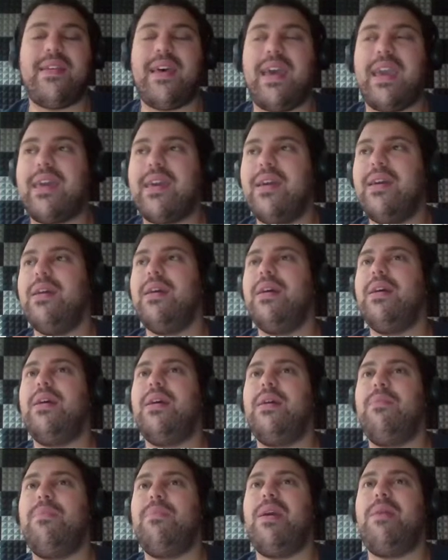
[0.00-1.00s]
like
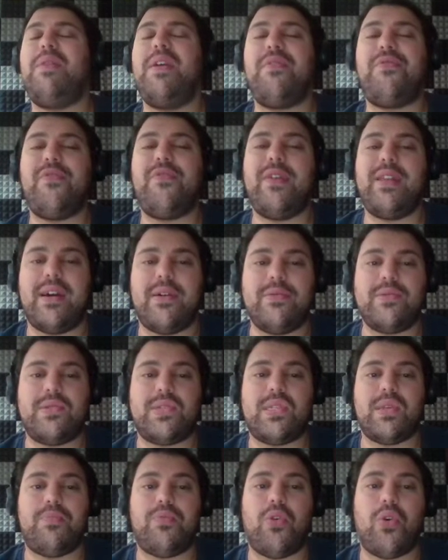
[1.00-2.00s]
maybe if we don't
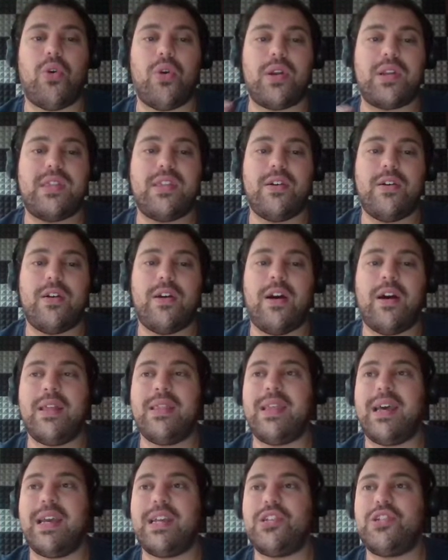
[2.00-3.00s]
support the
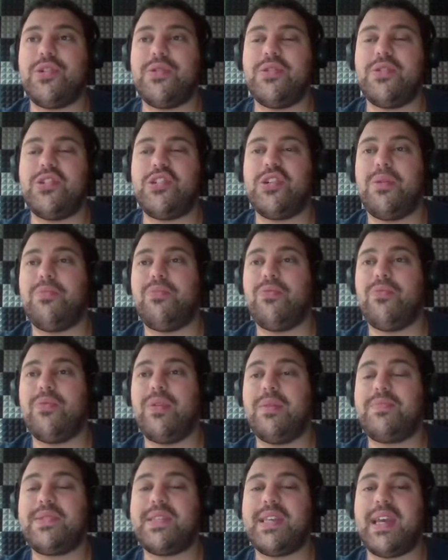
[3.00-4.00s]
online Shonen Jump
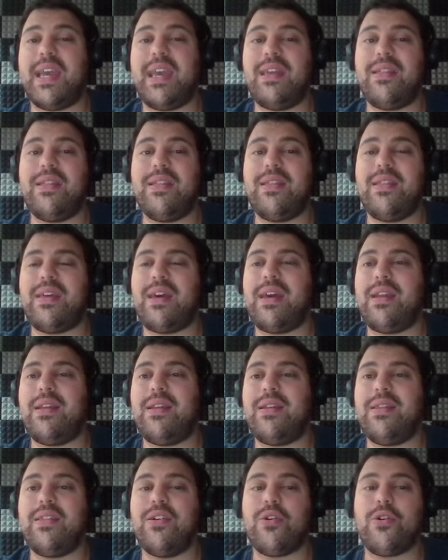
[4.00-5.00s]
website,
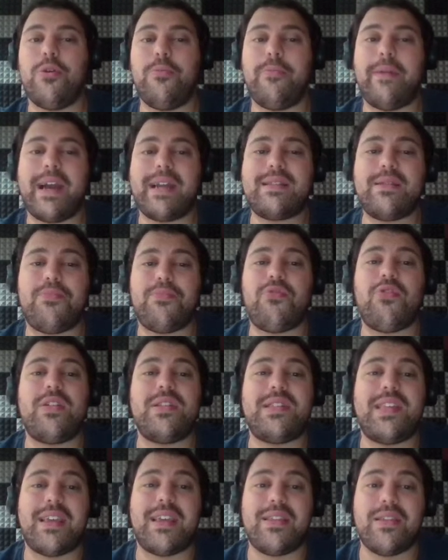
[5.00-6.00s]
then they'll go back to
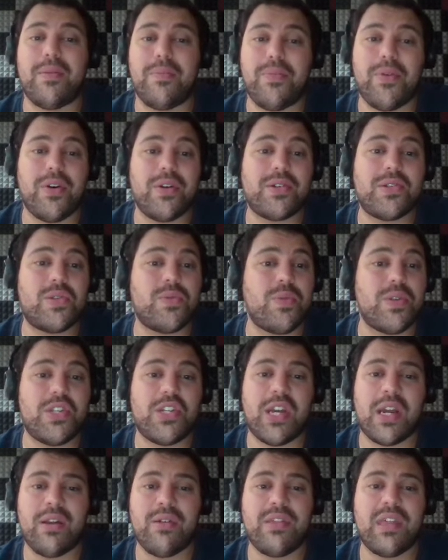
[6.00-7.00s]
printing the books, which
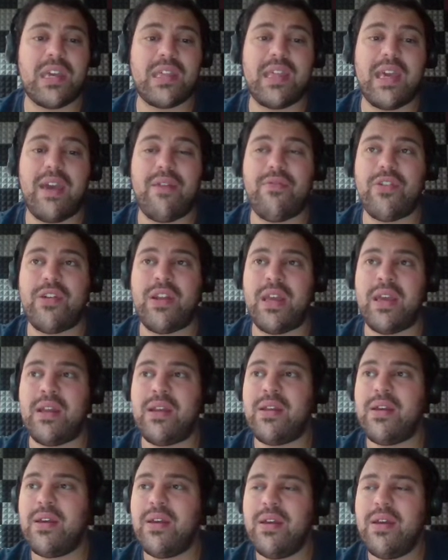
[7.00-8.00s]
I don't think they ever
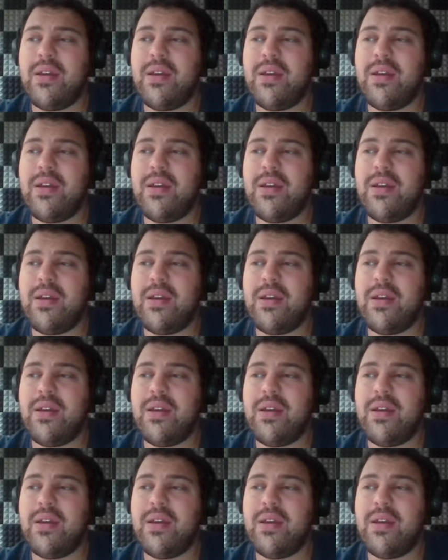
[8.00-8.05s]
did.